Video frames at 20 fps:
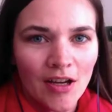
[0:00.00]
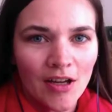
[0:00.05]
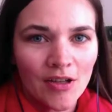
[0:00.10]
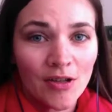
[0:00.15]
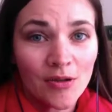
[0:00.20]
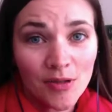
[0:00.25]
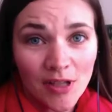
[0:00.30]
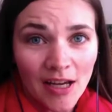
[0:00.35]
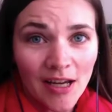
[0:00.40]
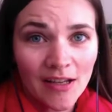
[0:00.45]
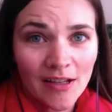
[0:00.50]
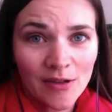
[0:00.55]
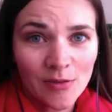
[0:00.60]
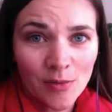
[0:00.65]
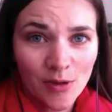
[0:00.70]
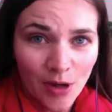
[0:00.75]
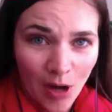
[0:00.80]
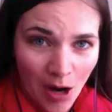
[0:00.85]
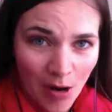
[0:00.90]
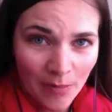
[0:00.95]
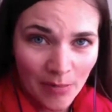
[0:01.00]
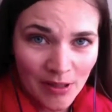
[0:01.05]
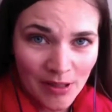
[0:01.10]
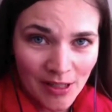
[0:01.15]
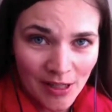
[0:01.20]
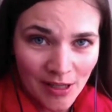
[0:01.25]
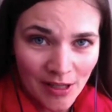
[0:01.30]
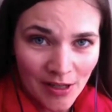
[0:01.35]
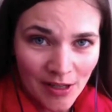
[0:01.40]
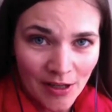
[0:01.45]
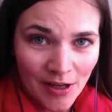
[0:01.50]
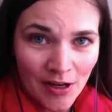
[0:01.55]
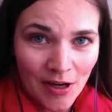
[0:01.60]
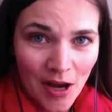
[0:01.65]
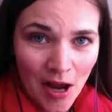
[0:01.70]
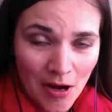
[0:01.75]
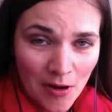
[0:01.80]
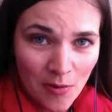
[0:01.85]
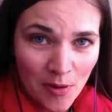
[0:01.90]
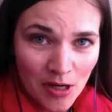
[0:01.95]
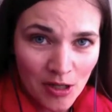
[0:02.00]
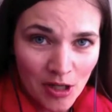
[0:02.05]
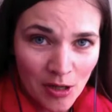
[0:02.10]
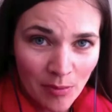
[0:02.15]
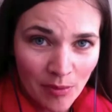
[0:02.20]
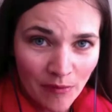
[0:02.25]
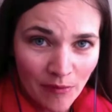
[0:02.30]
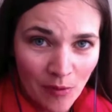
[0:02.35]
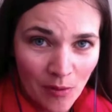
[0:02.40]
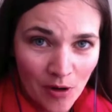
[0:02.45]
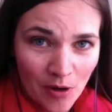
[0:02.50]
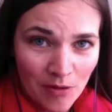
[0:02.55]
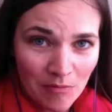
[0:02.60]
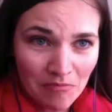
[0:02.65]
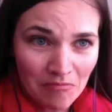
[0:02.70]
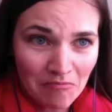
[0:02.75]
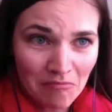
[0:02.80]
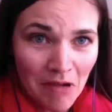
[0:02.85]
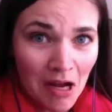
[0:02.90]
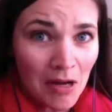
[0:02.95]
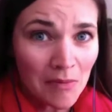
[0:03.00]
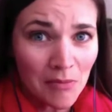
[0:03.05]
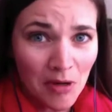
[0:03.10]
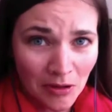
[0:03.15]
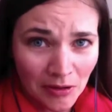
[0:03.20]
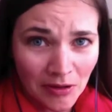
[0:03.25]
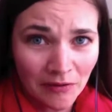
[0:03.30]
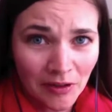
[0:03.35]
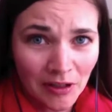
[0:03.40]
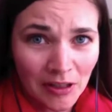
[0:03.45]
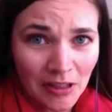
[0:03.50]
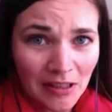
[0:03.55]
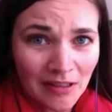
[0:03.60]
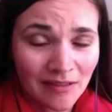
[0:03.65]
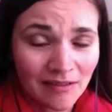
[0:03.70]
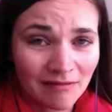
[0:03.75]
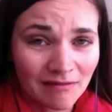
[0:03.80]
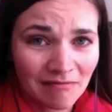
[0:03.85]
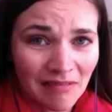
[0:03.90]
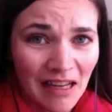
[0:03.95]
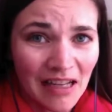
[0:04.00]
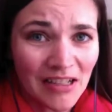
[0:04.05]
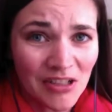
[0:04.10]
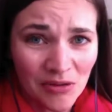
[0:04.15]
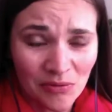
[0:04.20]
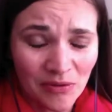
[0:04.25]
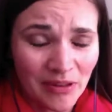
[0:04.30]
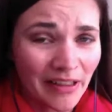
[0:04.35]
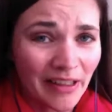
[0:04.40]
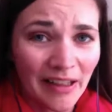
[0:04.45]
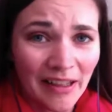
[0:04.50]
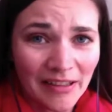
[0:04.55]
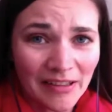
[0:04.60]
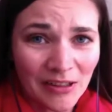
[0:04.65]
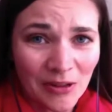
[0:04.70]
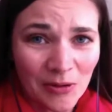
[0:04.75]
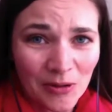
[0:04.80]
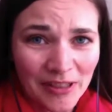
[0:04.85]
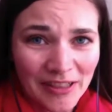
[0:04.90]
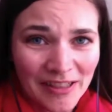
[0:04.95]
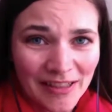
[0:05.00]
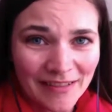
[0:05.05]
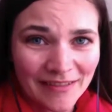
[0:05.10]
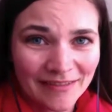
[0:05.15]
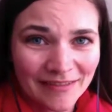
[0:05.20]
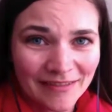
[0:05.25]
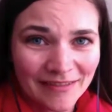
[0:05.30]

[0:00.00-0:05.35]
No Dianas were compensated in any way, shape, or form. I'm not an affiliate. I just really like the course.